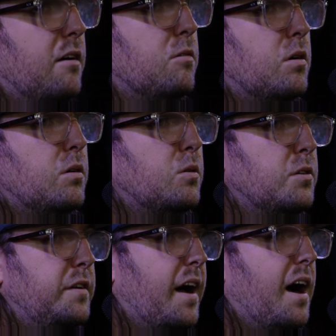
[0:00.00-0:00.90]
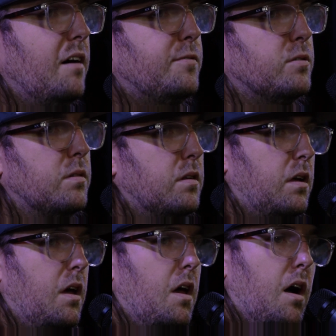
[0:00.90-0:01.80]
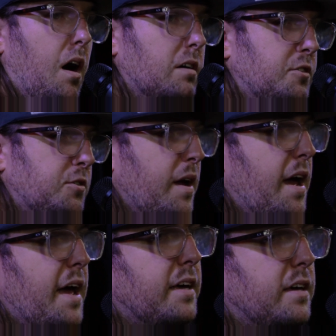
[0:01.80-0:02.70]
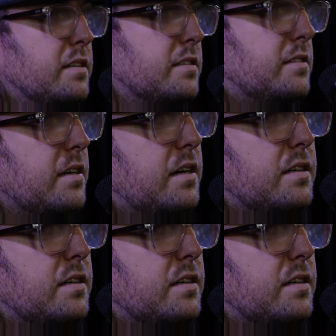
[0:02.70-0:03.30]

I wrote a novel on a train to